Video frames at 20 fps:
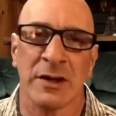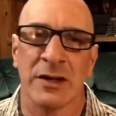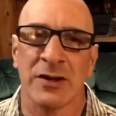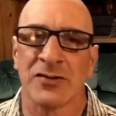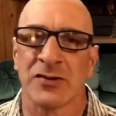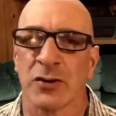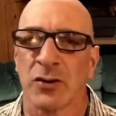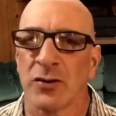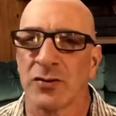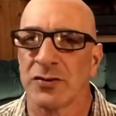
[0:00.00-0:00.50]

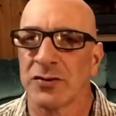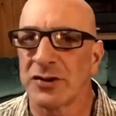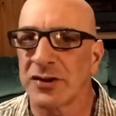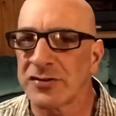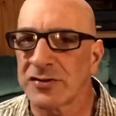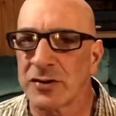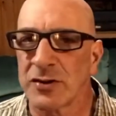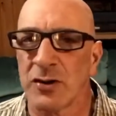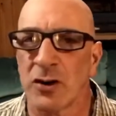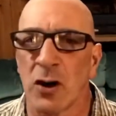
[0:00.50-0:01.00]
So
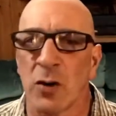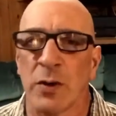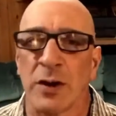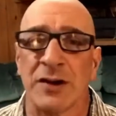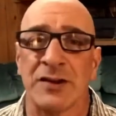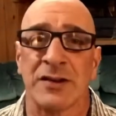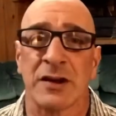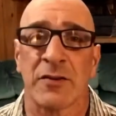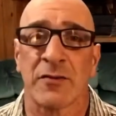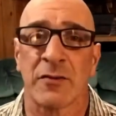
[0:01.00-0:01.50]
just so you know, what
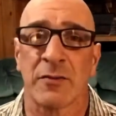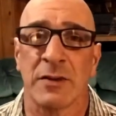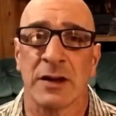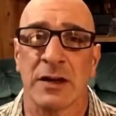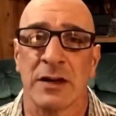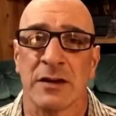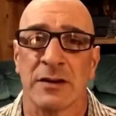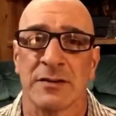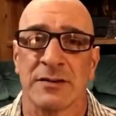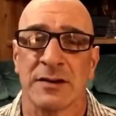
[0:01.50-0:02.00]
he's done for
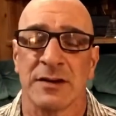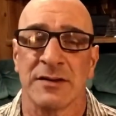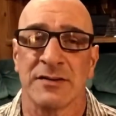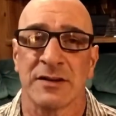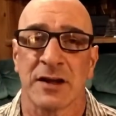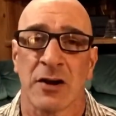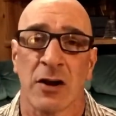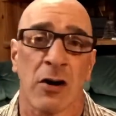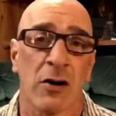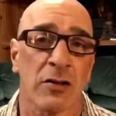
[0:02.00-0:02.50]
me is he's
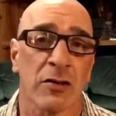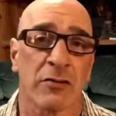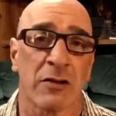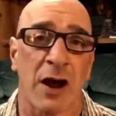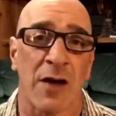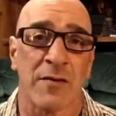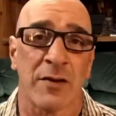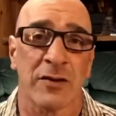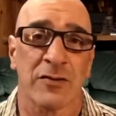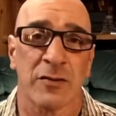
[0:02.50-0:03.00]
done all the
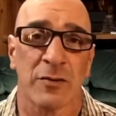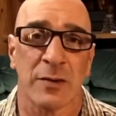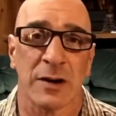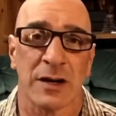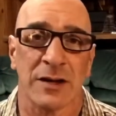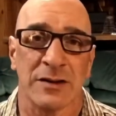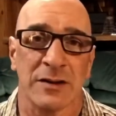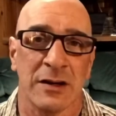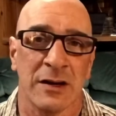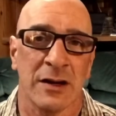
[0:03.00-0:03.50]
graphics for
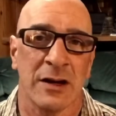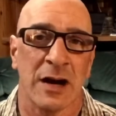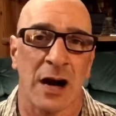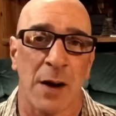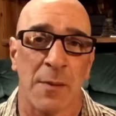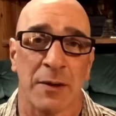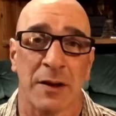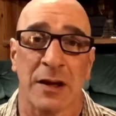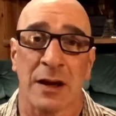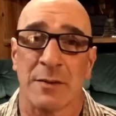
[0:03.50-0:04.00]
my
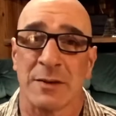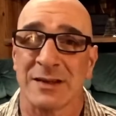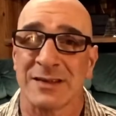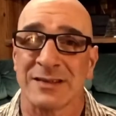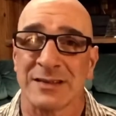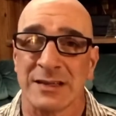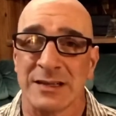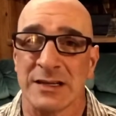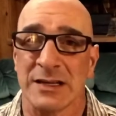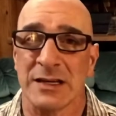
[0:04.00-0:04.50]
up-and-coming
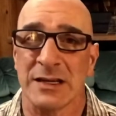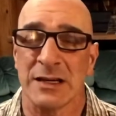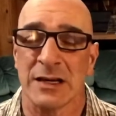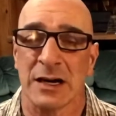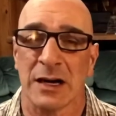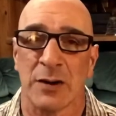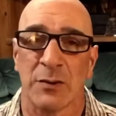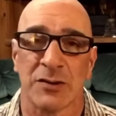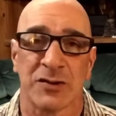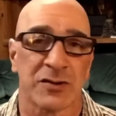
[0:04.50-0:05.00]
CD,
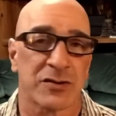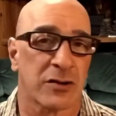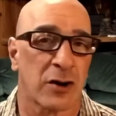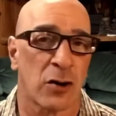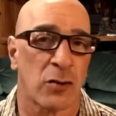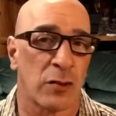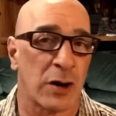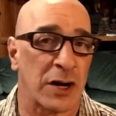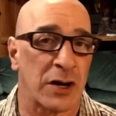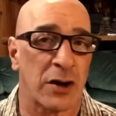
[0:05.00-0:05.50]
which is
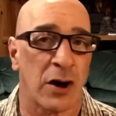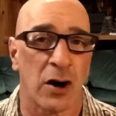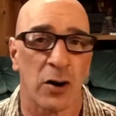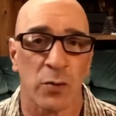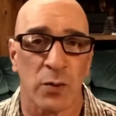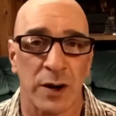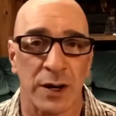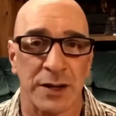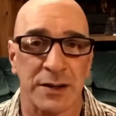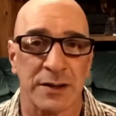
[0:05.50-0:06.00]
called Red
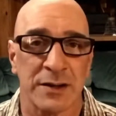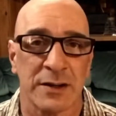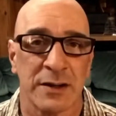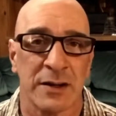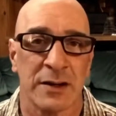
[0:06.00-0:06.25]
Gone White.